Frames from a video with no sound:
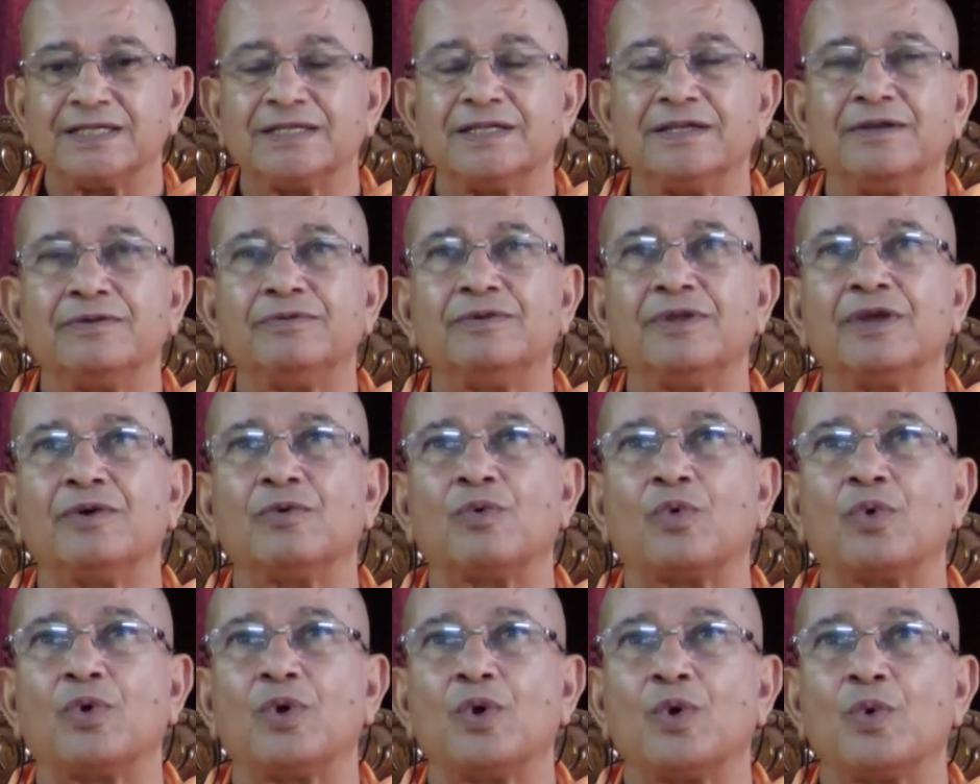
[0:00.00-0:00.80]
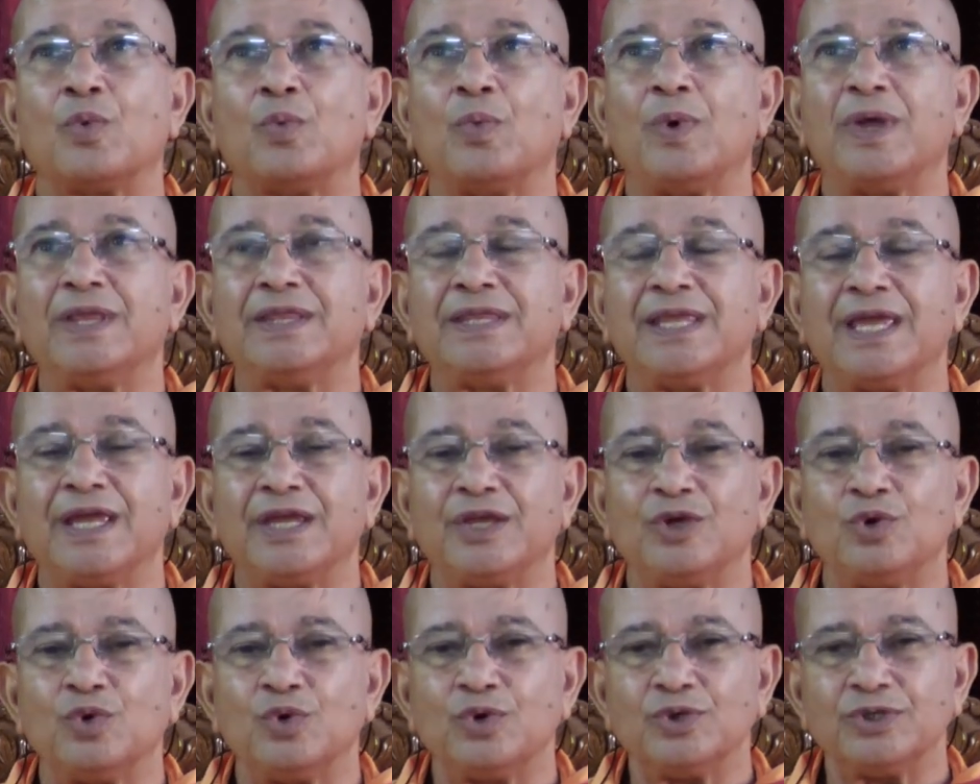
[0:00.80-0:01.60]
When they
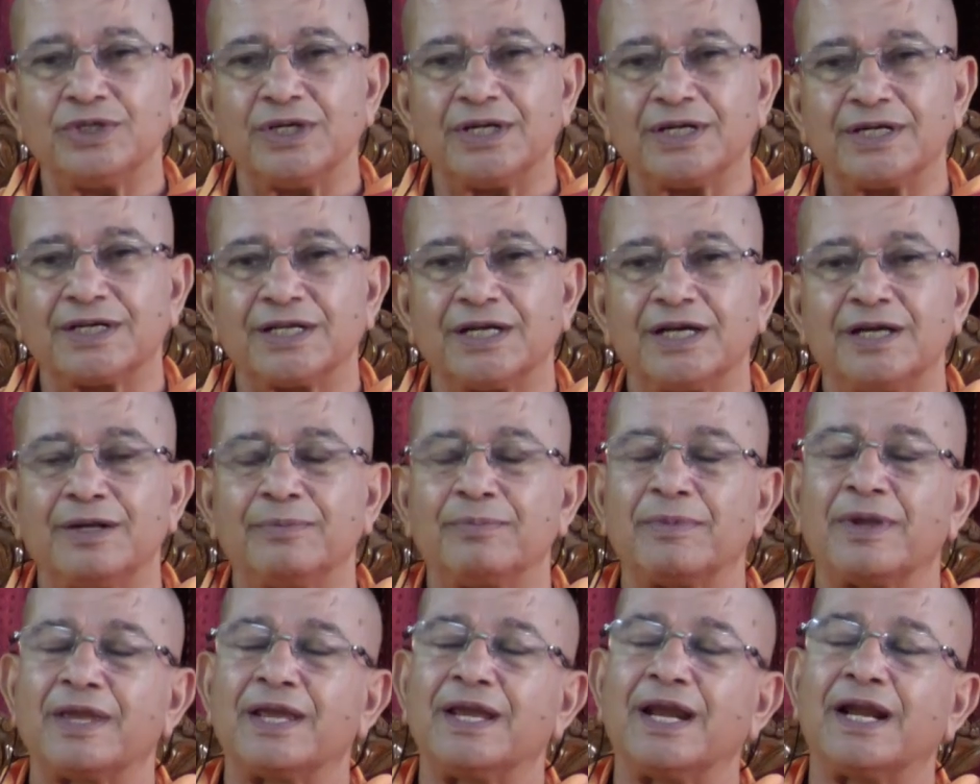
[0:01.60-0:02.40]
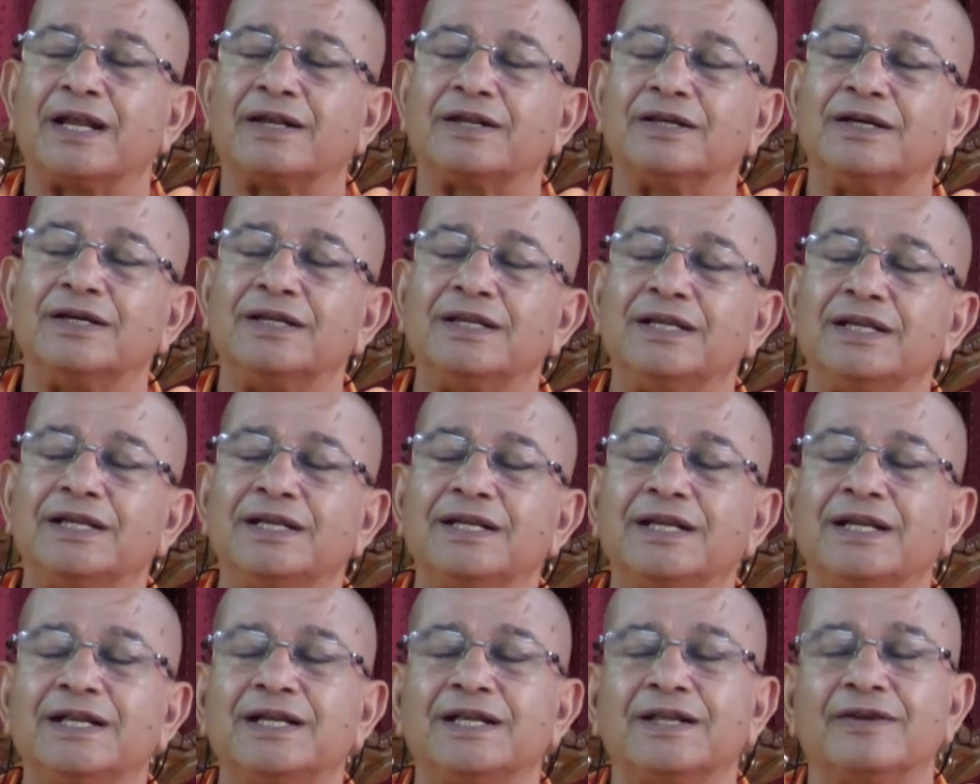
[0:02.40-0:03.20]
use the term
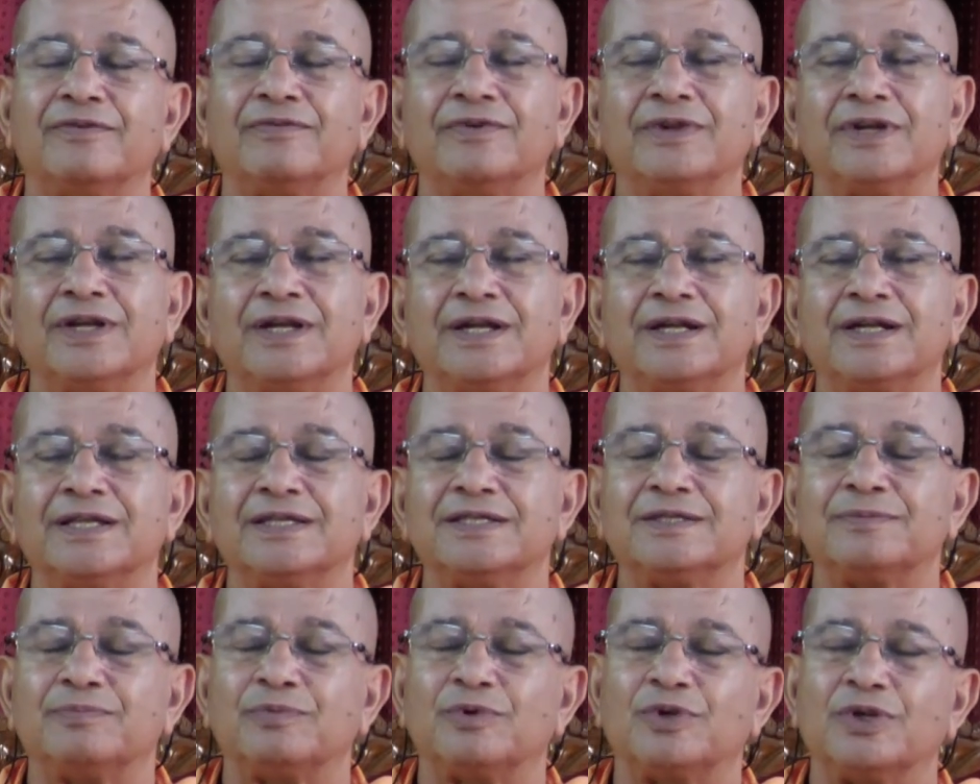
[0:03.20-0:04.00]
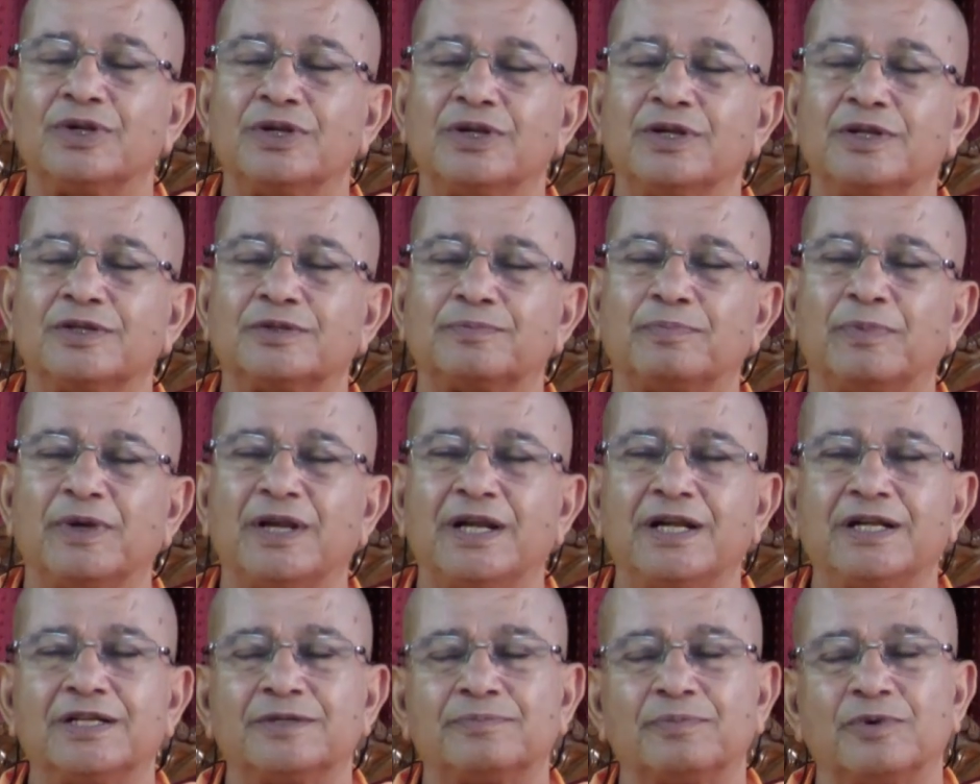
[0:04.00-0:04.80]
eternity, divinity, spirit,
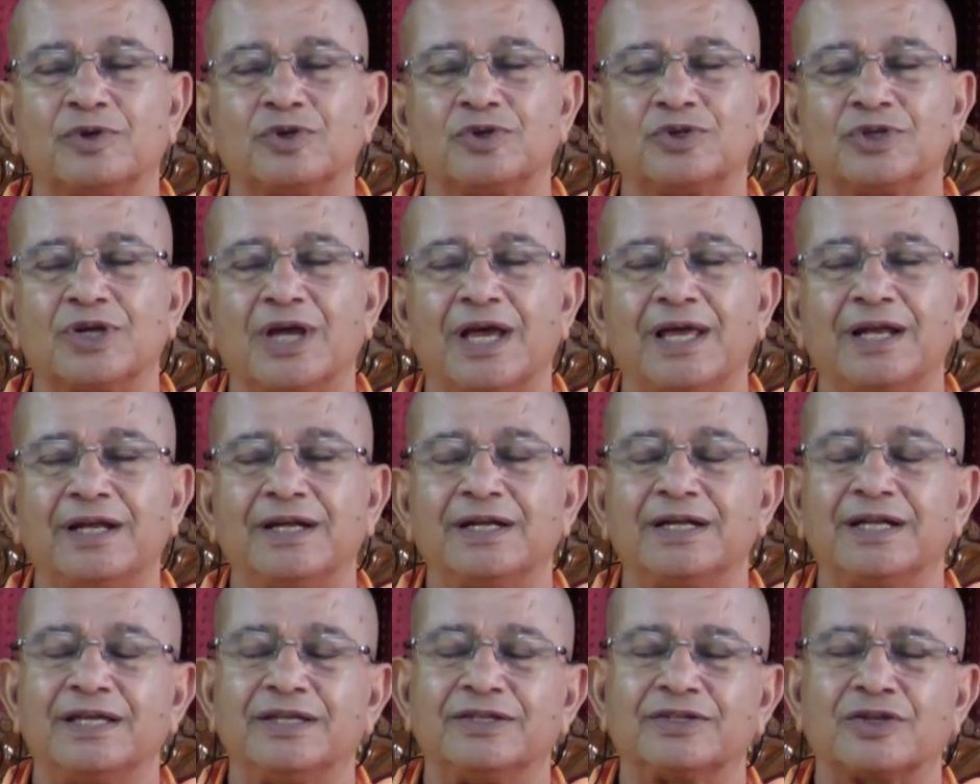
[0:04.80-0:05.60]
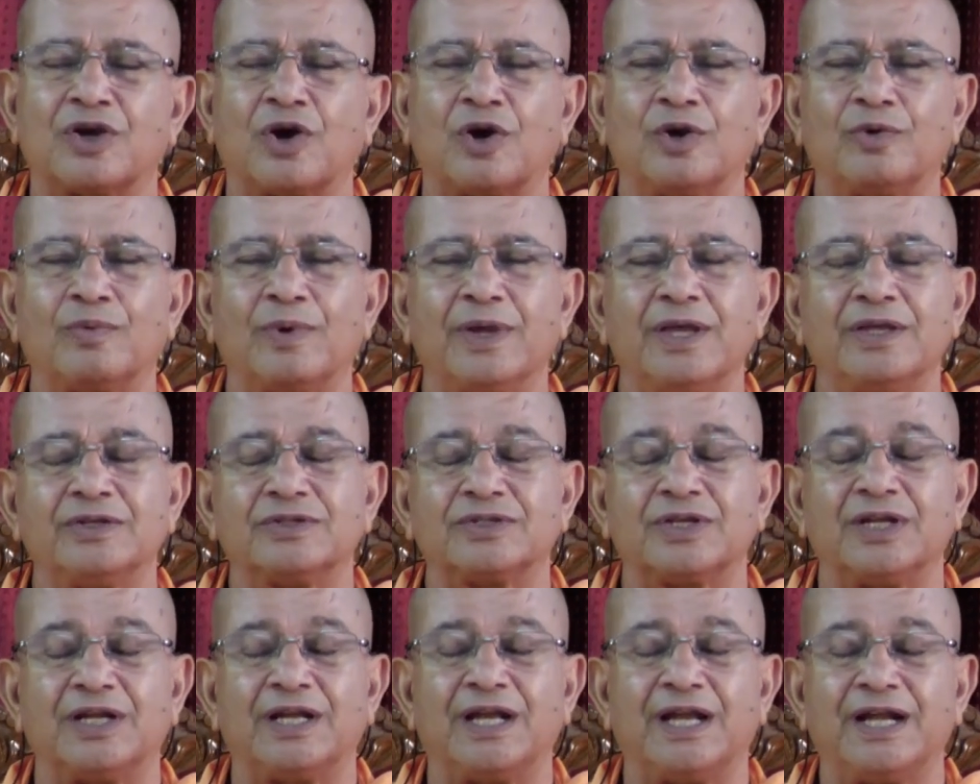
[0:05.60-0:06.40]
spirituality is
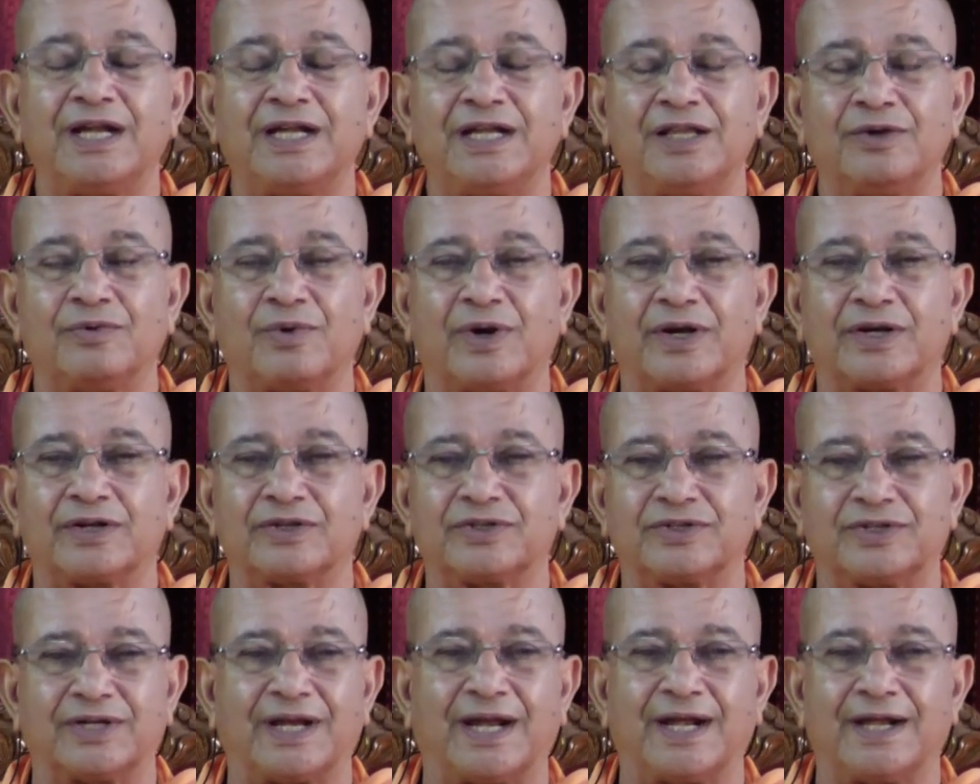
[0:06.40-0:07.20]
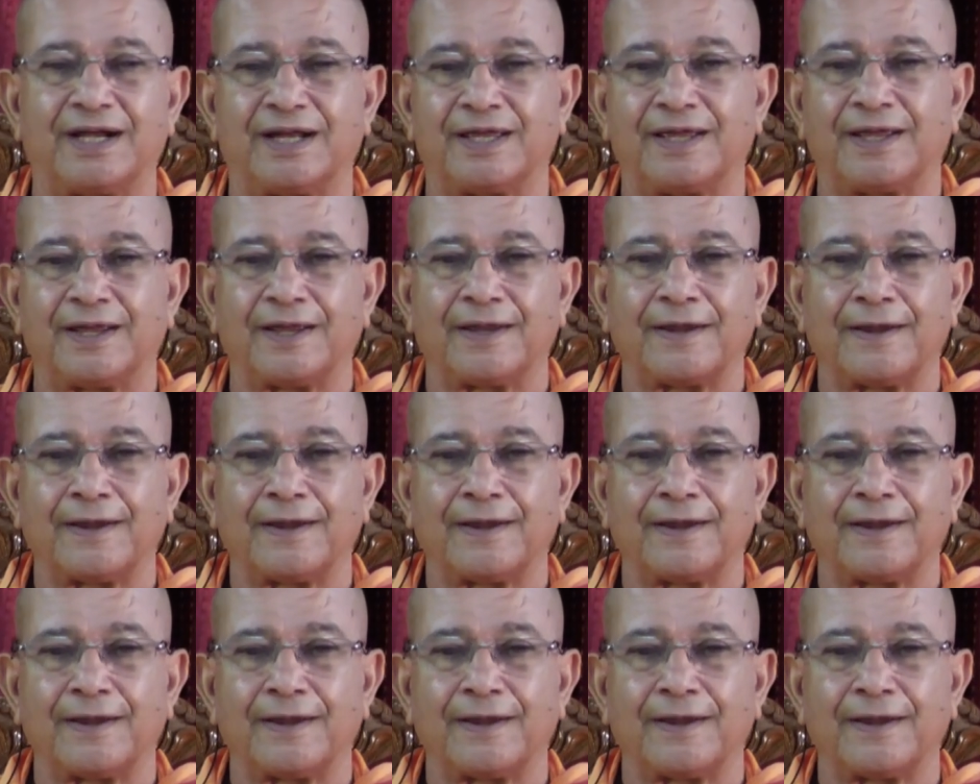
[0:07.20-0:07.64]
always relative understanding.